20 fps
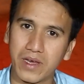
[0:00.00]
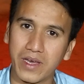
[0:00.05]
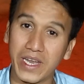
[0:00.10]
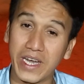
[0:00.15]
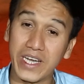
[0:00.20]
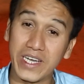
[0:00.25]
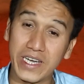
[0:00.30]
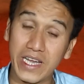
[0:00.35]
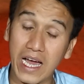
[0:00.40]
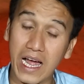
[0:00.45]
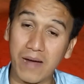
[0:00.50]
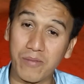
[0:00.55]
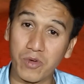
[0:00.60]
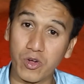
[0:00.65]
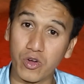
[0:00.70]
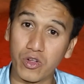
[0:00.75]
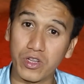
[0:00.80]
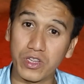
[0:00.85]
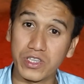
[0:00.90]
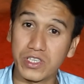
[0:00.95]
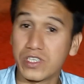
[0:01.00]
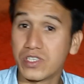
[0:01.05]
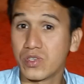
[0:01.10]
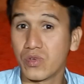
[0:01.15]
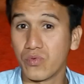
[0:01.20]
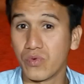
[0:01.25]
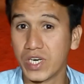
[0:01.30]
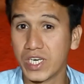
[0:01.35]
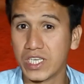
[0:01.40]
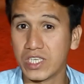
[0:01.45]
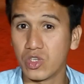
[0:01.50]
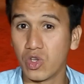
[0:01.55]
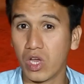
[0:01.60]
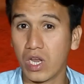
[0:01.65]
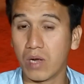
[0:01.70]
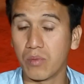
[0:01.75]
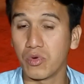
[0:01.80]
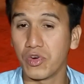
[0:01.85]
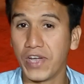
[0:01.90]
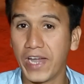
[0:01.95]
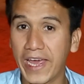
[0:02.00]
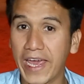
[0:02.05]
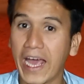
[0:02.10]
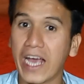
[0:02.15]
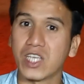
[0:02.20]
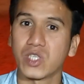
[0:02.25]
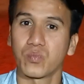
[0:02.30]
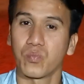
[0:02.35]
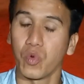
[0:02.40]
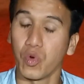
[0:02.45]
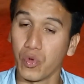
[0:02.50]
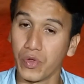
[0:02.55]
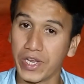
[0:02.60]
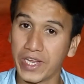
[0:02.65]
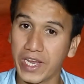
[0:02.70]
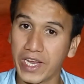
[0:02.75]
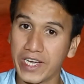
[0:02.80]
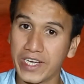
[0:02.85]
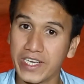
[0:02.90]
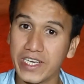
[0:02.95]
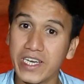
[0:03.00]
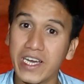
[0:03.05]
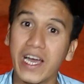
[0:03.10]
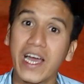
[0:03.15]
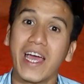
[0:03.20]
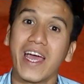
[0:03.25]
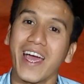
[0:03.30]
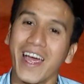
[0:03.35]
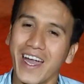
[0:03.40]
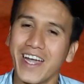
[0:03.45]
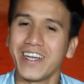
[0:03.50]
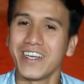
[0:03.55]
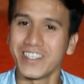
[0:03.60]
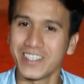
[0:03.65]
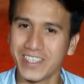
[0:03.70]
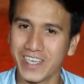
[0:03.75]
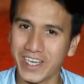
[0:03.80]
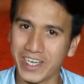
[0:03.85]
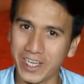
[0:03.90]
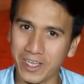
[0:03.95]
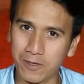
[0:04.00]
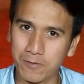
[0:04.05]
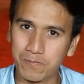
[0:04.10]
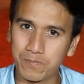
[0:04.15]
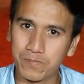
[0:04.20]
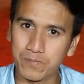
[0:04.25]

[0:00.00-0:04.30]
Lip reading: right? After all, this word is all about like exploring and understanding.